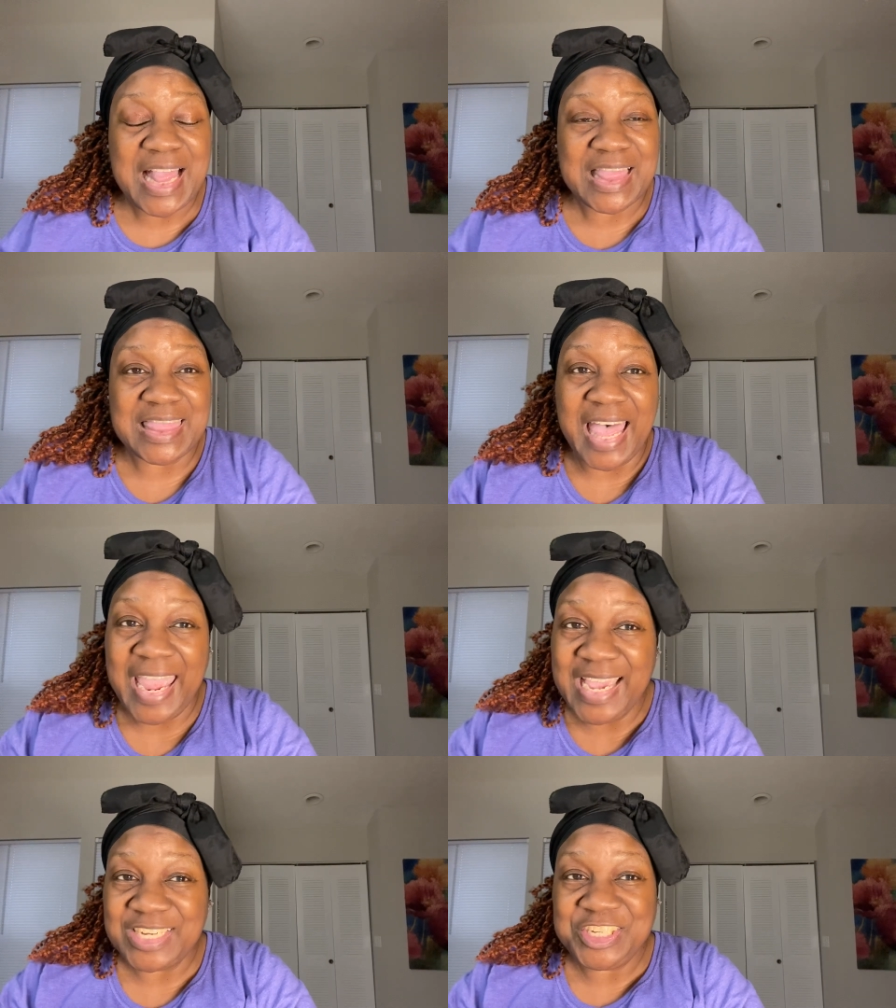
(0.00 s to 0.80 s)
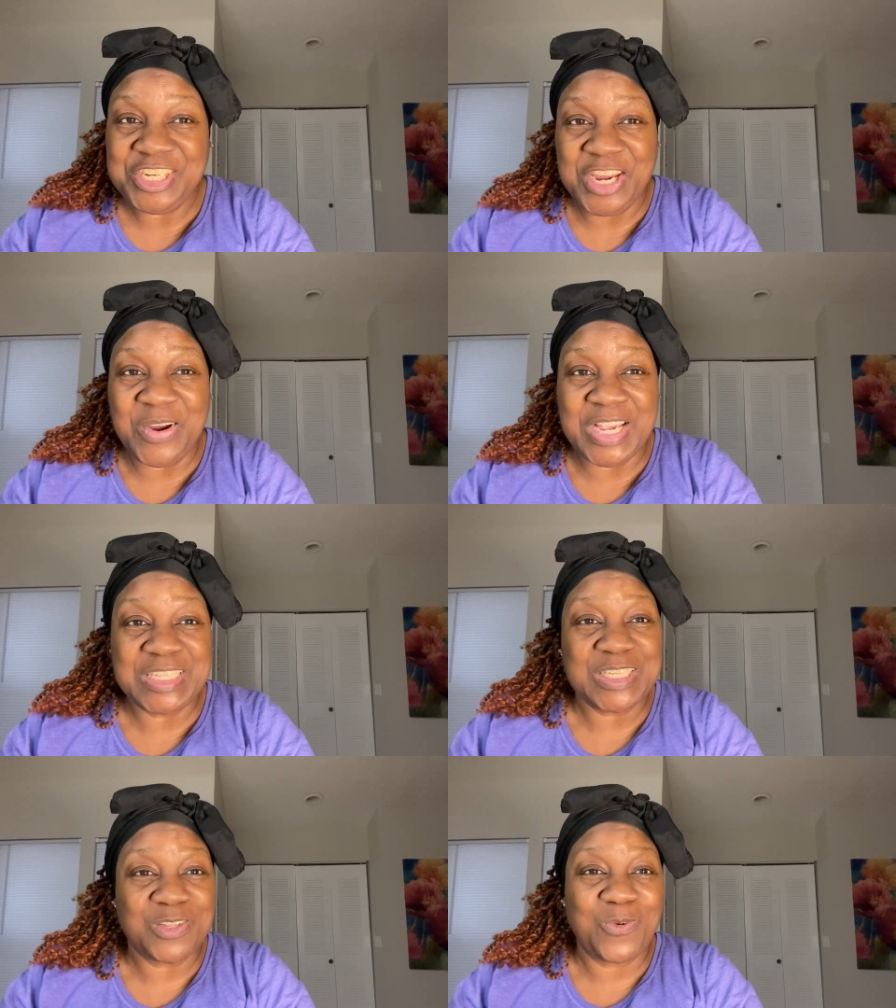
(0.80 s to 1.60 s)
Like, share, and
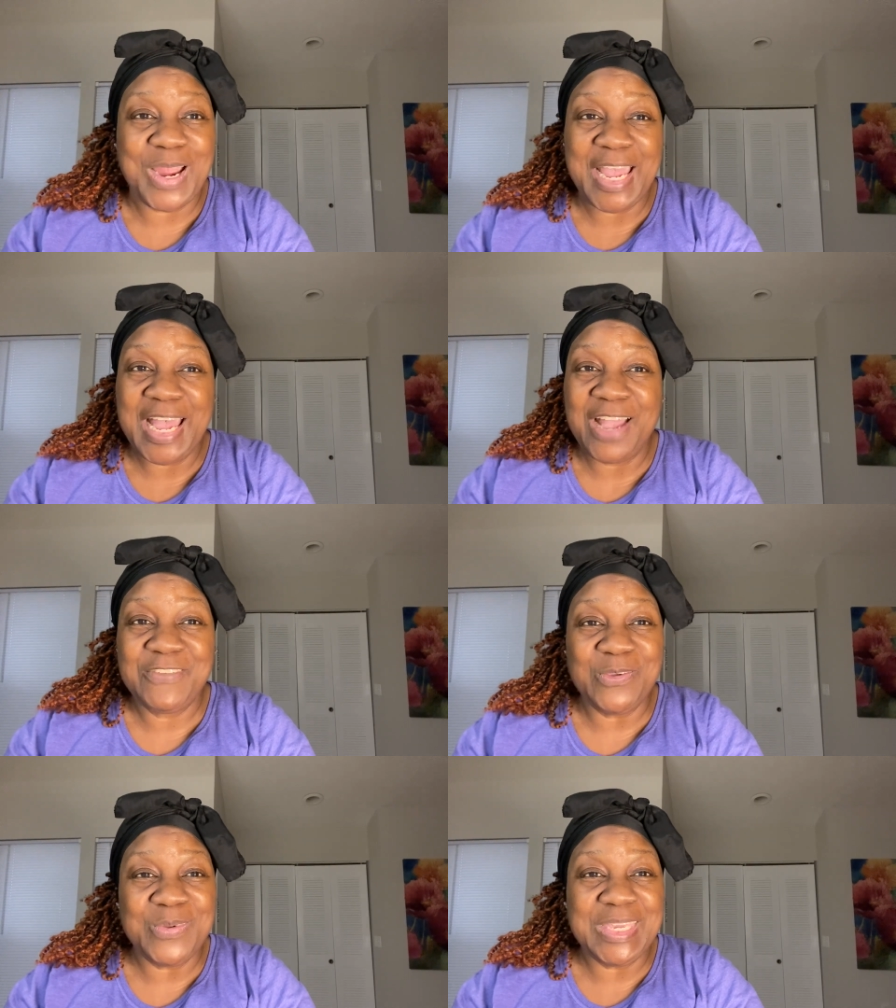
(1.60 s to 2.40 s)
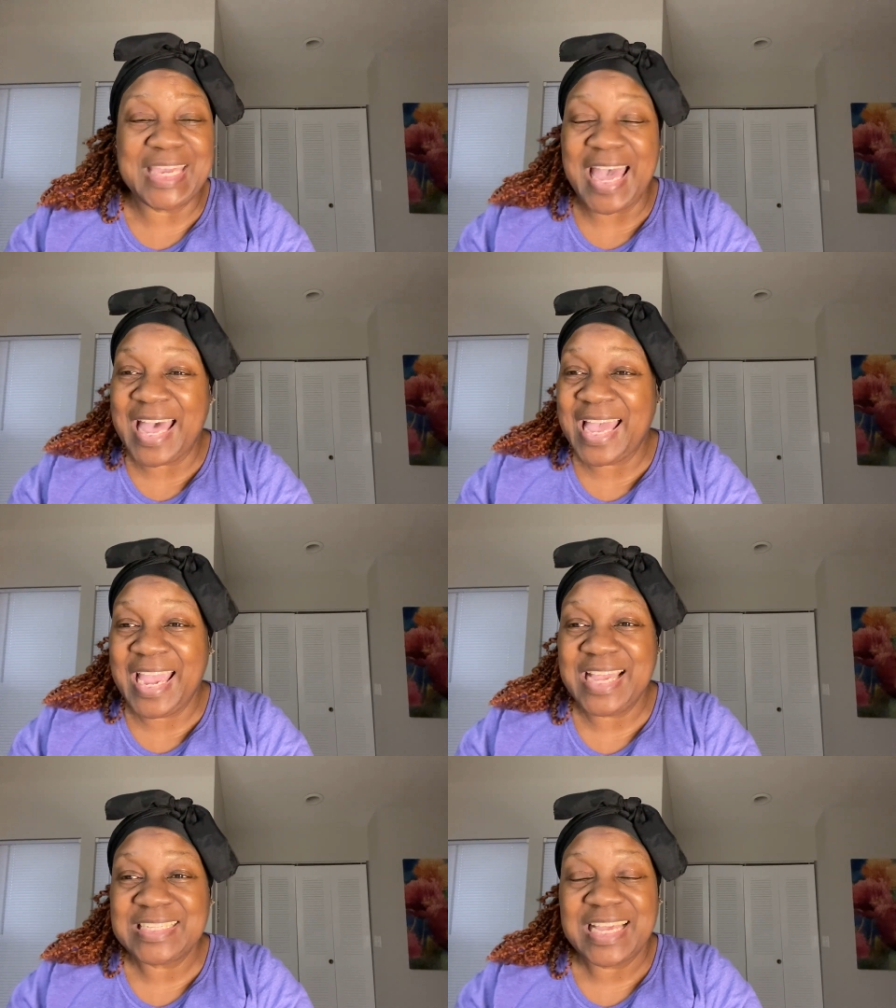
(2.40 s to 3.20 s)
subscribe, you
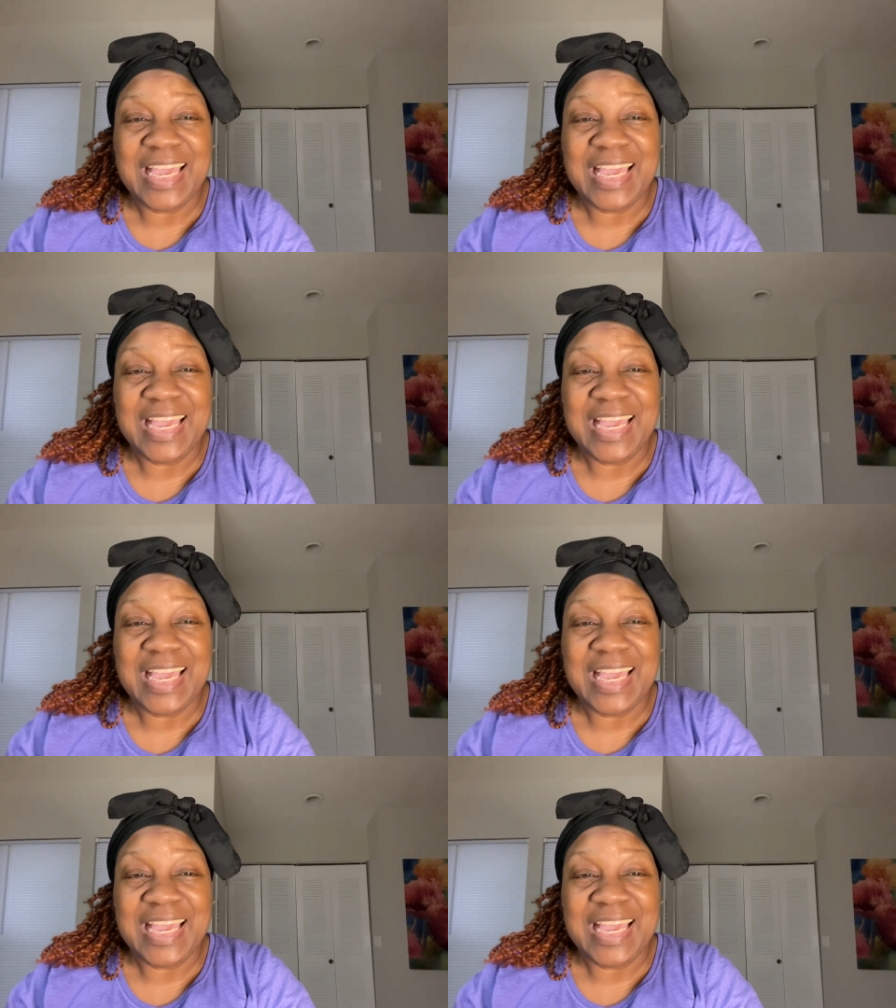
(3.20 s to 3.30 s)
guys.